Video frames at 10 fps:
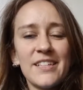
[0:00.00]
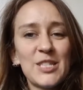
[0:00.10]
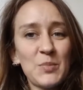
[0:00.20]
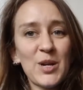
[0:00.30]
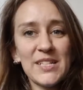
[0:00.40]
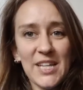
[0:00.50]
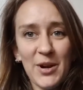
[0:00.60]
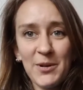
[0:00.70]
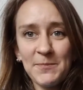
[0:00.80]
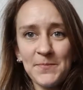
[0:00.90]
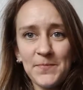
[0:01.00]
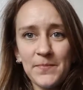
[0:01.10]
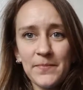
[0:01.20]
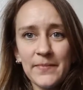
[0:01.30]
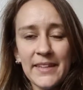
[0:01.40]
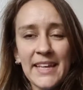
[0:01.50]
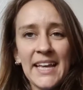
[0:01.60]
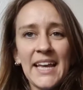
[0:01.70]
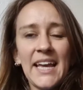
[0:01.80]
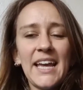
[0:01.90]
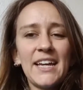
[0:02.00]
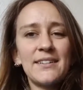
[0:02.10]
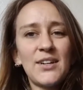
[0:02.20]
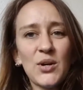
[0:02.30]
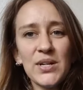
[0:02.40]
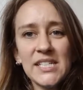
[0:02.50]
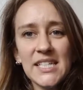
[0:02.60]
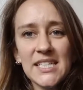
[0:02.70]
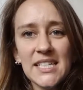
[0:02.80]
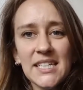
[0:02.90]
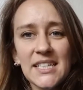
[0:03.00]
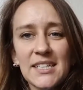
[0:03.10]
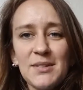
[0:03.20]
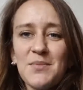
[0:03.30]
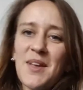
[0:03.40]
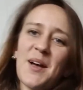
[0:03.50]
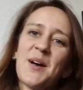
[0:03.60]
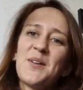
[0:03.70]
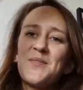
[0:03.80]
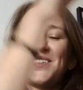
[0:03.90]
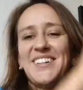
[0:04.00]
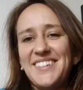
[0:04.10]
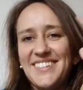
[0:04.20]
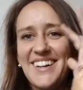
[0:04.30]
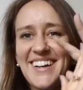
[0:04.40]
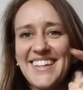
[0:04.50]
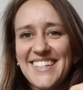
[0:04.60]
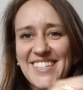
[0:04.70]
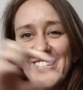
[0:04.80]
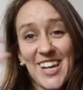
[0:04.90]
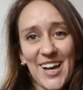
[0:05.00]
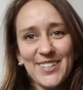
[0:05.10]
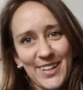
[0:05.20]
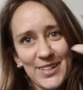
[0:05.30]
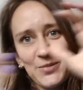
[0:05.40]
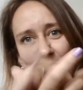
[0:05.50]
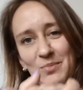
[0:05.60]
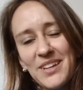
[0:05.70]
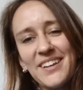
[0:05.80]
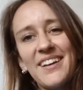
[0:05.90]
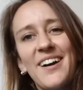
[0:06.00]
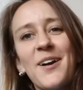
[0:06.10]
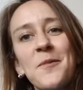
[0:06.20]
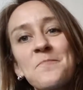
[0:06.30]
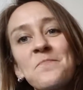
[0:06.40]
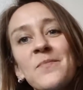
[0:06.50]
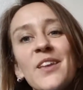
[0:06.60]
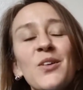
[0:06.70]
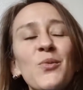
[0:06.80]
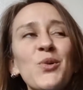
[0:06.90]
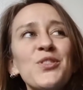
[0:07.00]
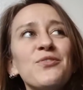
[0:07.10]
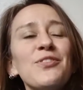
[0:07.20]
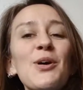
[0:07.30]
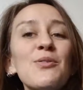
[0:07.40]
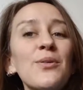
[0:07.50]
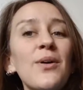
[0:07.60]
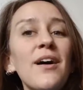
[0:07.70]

Spirit Center. And Current is I guess the tagline would be where the flow